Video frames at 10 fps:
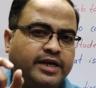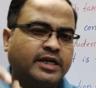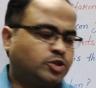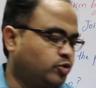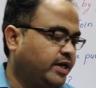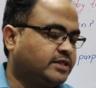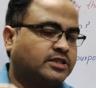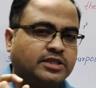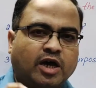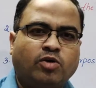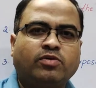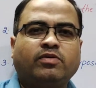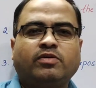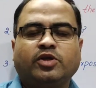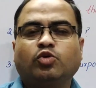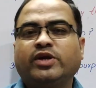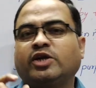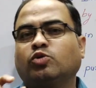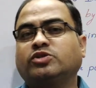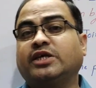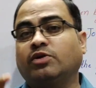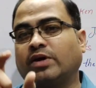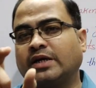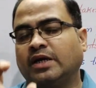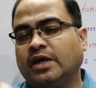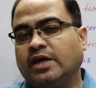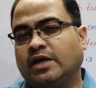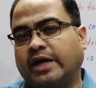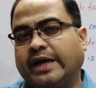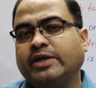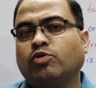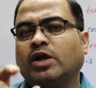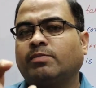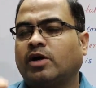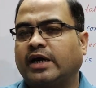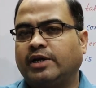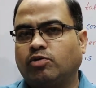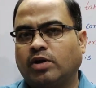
Dear students, now you need to see your curriculum